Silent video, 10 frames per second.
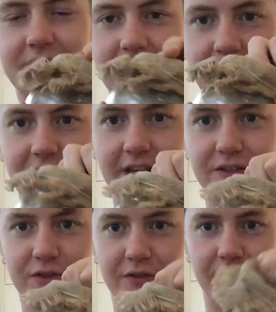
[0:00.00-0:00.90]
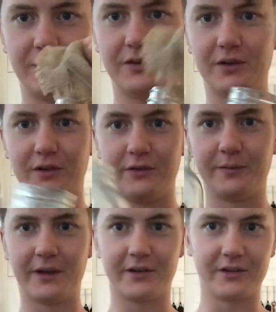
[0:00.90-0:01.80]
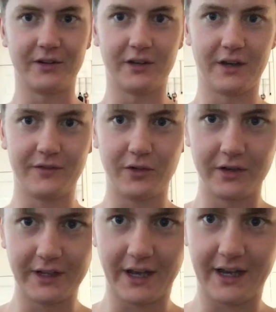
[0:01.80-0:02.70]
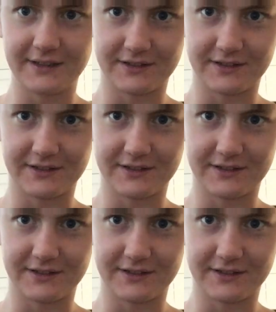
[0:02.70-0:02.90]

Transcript: The taste review of my granola. I've already had